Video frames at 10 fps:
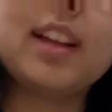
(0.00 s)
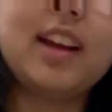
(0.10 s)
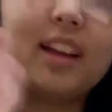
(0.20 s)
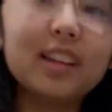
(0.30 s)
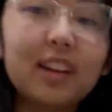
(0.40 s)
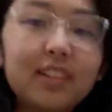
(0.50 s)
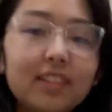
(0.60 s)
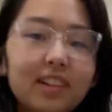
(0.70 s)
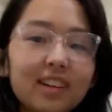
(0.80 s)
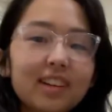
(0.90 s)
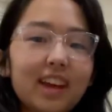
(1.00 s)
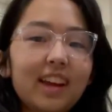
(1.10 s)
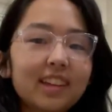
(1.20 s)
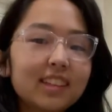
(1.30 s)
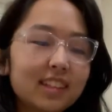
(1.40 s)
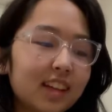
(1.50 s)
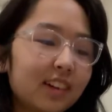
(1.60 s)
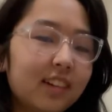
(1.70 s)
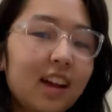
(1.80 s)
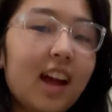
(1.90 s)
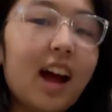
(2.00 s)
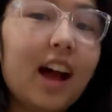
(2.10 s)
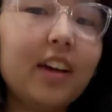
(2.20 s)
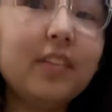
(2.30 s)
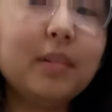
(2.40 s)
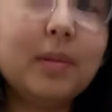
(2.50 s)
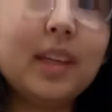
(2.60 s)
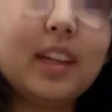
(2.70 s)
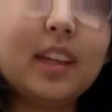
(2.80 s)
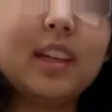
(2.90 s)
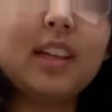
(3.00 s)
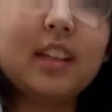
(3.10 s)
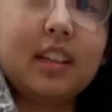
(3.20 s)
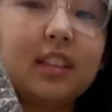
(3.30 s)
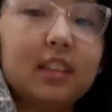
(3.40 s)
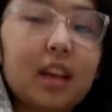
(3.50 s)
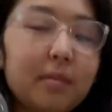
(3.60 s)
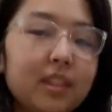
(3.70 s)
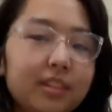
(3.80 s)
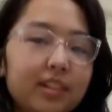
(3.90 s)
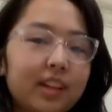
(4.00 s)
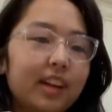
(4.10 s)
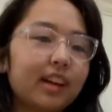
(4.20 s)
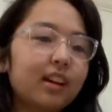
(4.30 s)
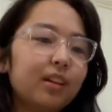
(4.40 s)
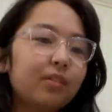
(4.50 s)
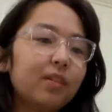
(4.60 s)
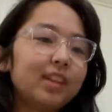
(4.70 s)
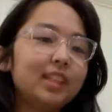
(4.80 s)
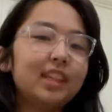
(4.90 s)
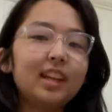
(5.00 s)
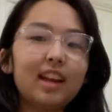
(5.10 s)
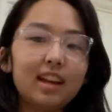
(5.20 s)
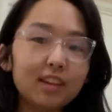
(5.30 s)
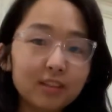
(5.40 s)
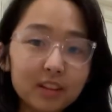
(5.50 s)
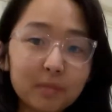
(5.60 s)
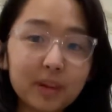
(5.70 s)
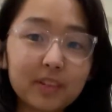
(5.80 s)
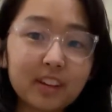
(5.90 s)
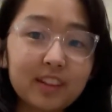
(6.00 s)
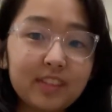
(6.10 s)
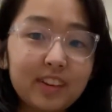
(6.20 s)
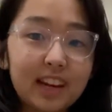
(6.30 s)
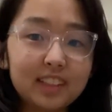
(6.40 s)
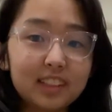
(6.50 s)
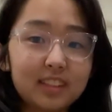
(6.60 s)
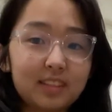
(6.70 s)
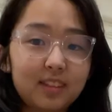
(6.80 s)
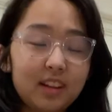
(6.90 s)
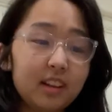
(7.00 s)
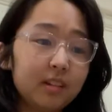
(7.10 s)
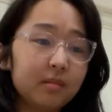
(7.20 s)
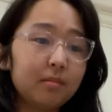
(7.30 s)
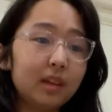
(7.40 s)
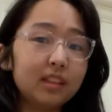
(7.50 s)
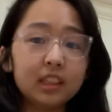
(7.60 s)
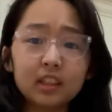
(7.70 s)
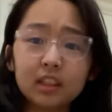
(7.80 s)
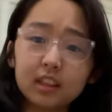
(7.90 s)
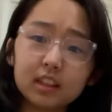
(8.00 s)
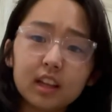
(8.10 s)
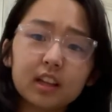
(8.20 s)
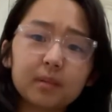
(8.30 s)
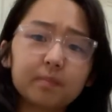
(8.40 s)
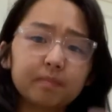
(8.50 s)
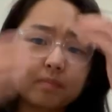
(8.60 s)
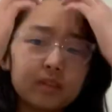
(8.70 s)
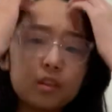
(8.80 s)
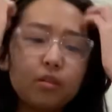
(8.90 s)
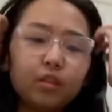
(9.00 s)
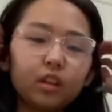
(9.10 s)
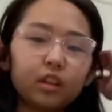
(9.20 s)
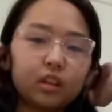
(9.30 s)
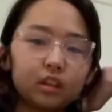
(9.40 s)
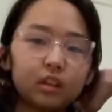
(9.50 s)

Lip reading: Hello. Okay, so I will be demonstrating what an endothermic reaction basically is like, using